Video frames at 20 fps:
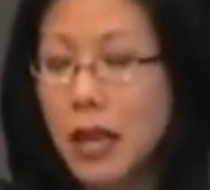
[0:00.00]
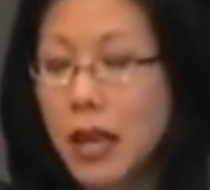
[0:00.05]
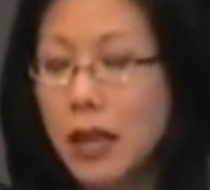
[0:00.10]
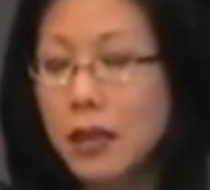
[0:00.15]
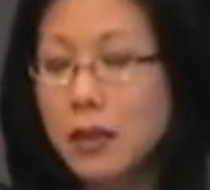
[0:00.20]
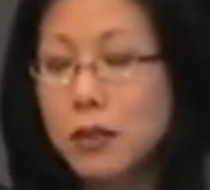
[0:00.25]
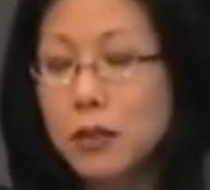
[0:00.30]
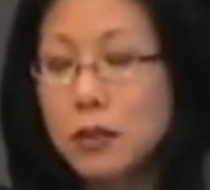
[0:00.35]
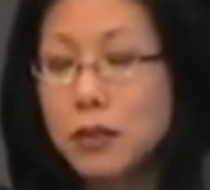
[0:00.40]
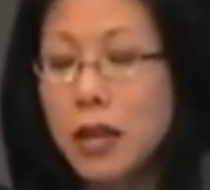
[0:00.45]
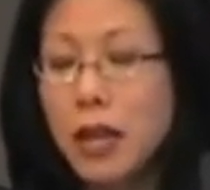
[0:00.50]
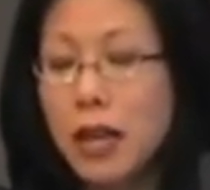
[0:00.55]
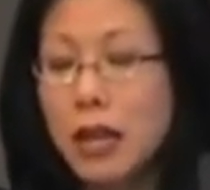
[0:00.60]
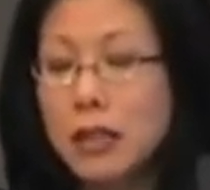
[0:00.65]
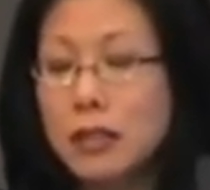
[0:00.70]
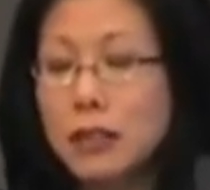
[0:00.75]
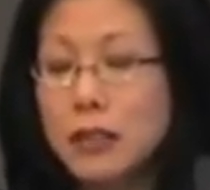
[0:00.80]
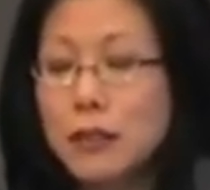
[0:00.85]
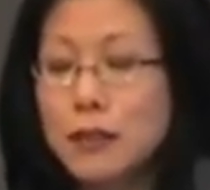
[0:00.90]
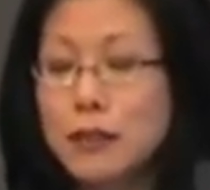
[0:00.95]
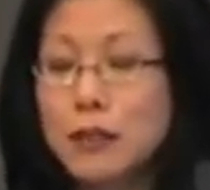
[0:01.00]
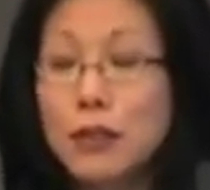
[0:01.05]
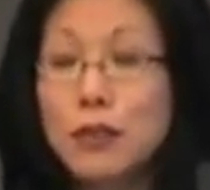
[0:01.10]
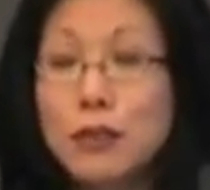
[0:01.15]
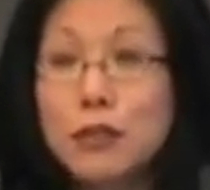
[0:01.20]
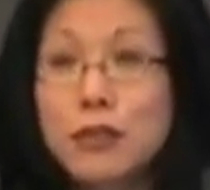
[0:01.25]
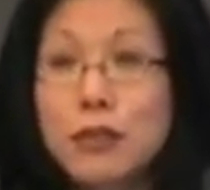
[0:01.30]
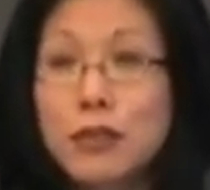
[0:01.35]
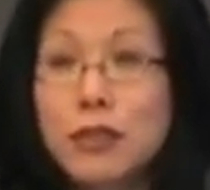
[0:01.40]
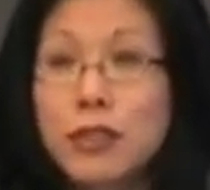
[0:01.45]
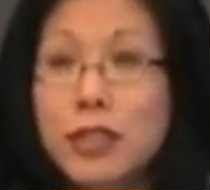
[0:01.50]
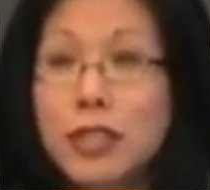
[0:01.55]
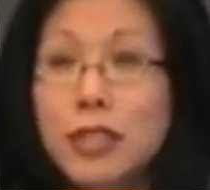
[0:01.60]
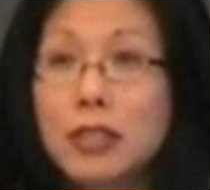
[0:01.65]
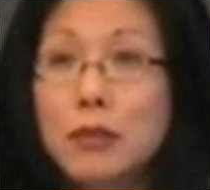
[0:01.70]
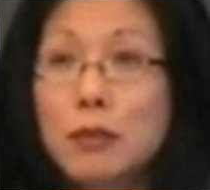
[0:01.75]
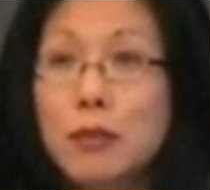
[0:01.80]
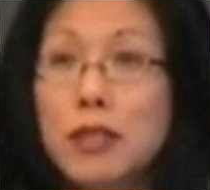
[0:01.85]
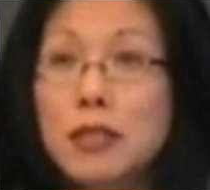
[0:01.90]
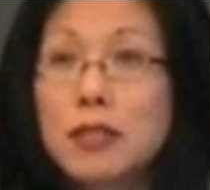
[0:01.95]
And new kinds of social and
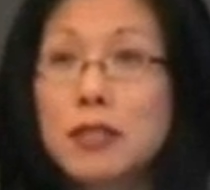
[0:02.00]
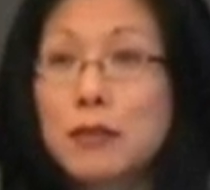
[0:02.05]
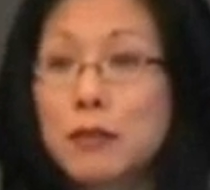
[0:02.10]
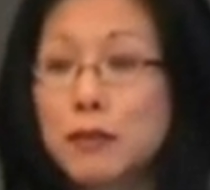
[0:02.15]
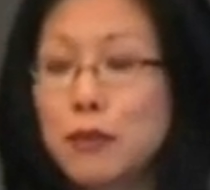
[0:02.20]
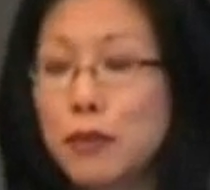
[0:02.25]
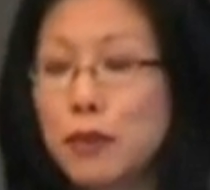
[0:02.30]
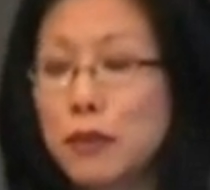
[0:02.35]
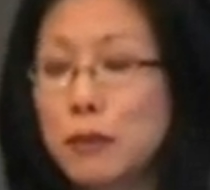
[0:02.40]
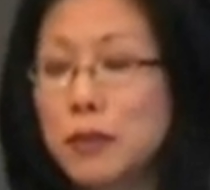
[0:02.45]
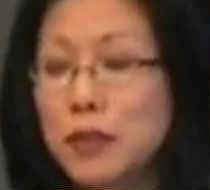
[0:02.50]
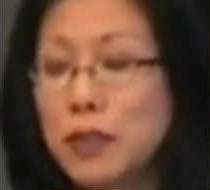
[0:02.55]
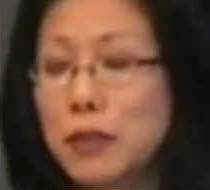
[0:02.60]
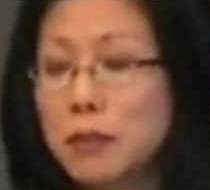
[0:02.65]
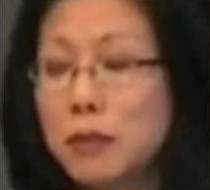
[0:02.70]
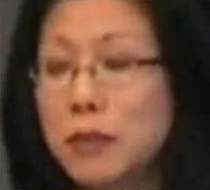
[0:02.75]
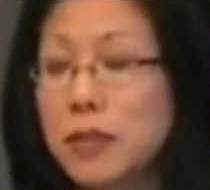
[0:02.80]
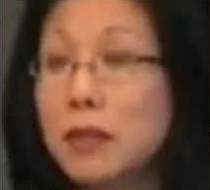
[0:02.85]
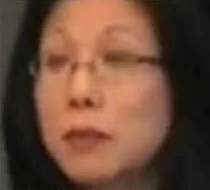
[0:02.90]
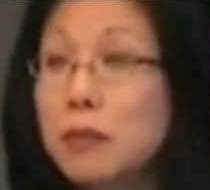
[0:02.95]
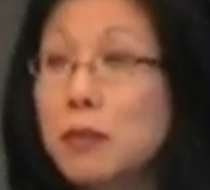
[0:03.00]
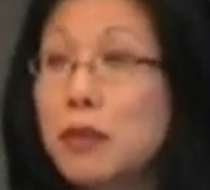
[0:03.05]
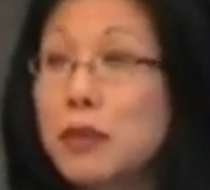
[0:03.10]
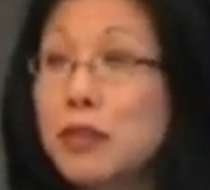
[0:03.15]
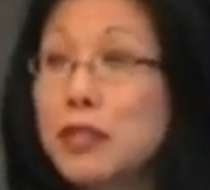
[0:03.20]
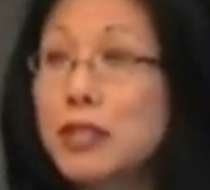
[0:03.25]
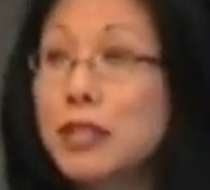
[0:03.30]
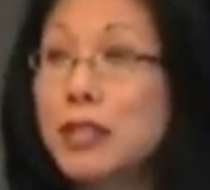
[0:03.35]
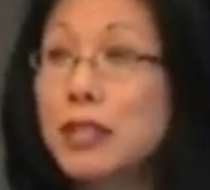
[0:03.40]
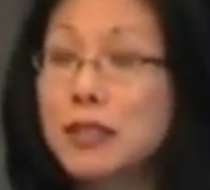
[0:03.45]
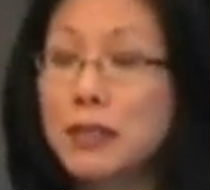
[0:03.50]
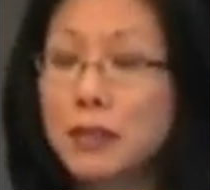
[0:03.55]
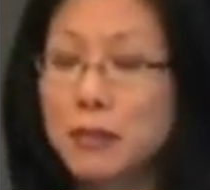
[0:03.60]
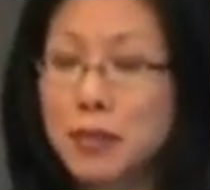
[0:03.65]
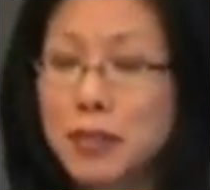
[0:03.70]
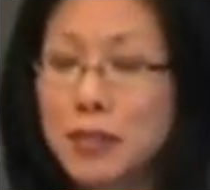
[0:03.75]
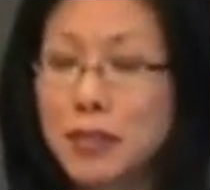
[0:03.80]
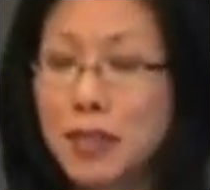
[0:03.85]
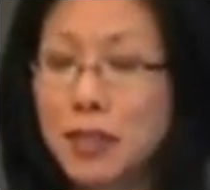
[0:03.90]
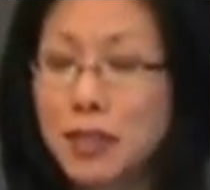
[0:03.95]
expressive forms are emerging as
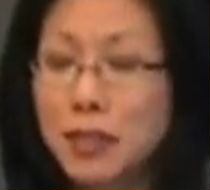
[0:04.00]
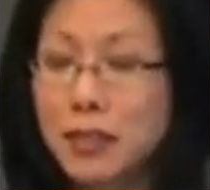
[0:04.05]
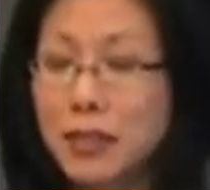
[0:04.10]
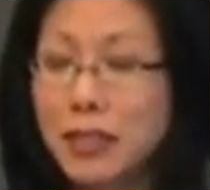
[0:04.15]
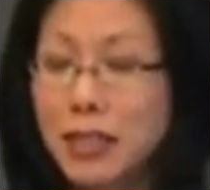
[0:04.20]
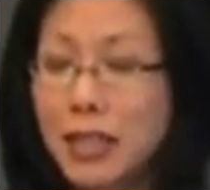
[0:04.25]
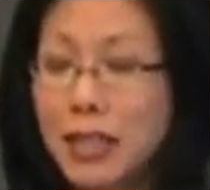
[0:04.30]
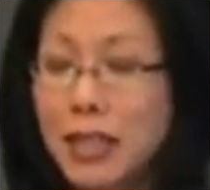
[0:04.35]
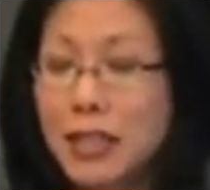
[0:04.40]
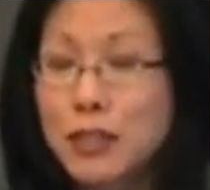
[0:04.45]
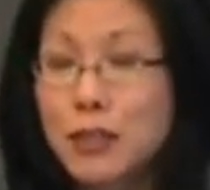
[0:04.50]
a result.